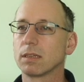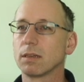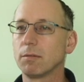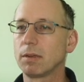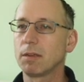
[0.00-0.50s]

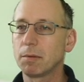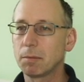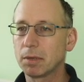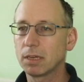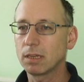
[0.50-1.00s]
Can I make it a
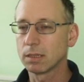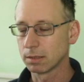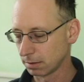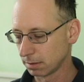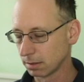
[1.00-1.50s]
bit bigger?
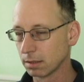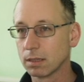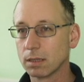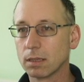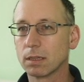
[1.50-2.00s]

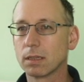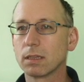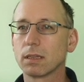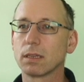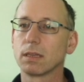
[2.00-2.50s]

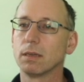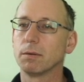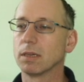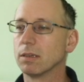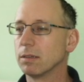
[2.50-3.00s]
There
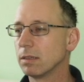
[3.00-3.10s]
we go.